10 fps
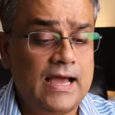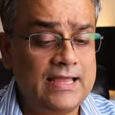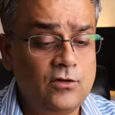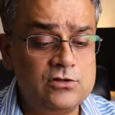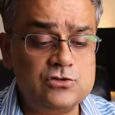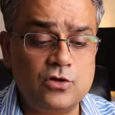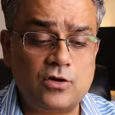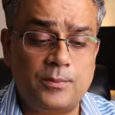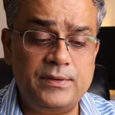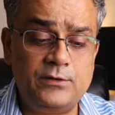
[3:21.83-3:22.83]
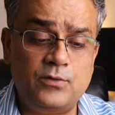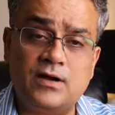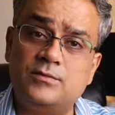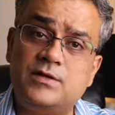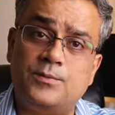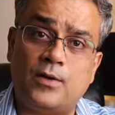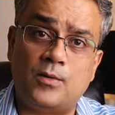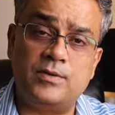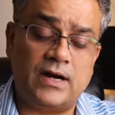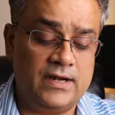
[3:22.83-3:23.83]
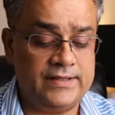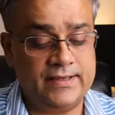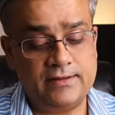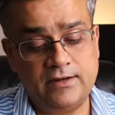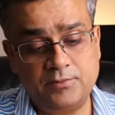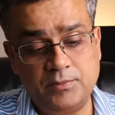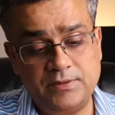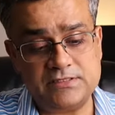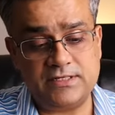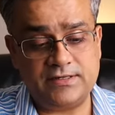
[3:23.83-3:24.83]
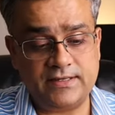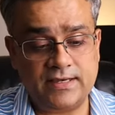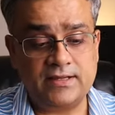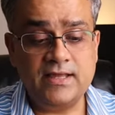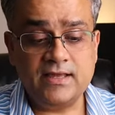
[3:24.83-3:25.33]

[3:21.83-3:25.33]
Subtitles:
I also copied one of the prompt earlier. Let me paste it here.